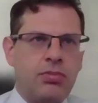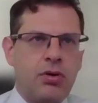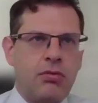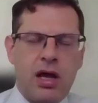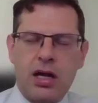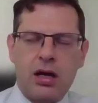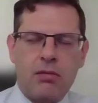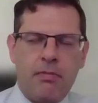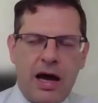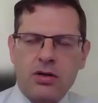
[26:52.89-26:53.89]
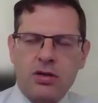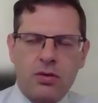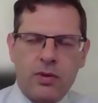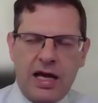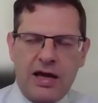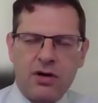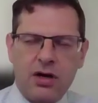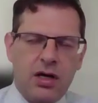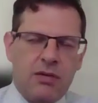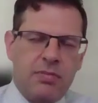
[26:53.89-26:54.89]
prorated amount or whatever,
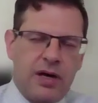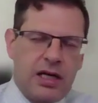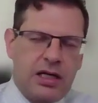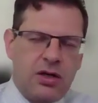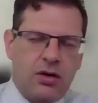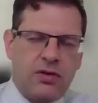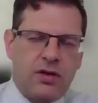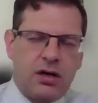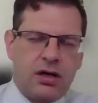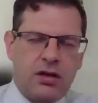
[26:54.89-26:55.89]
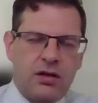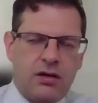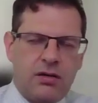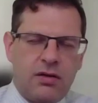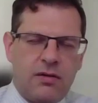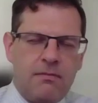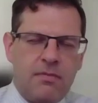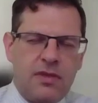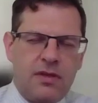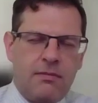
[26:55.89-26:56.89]
but
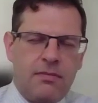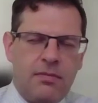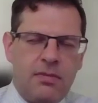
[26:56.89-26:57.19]
the